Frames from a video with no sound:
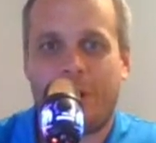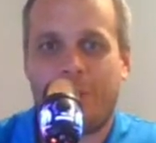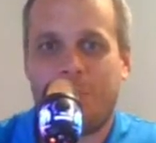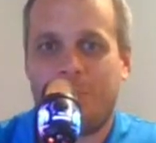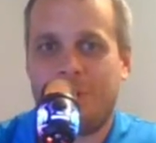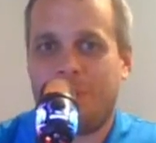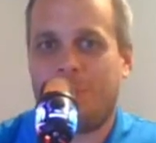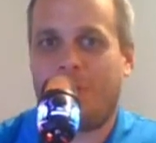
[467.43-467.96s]

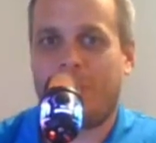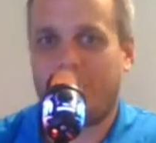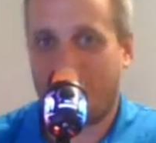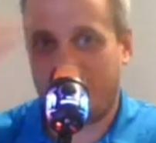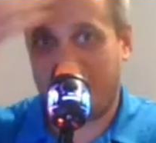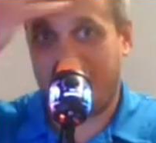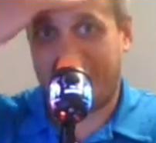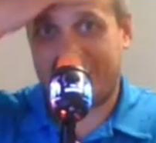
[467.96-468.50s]
be part of
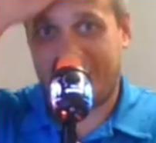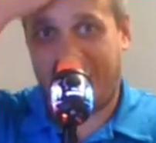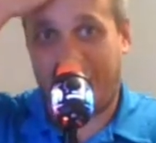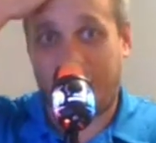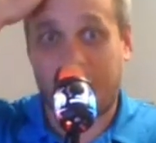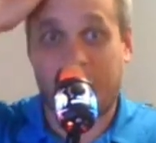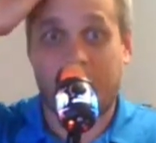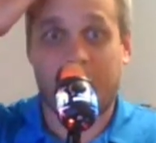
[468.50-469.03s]
the next
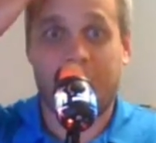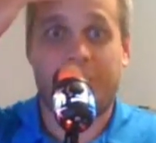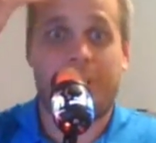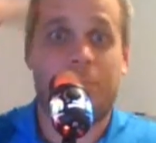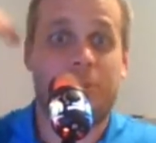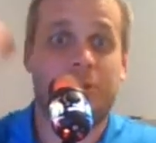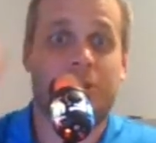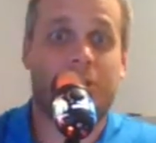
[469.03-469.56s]
Apple or
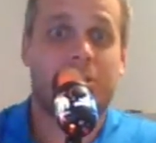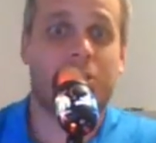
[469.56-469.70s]
Amazon.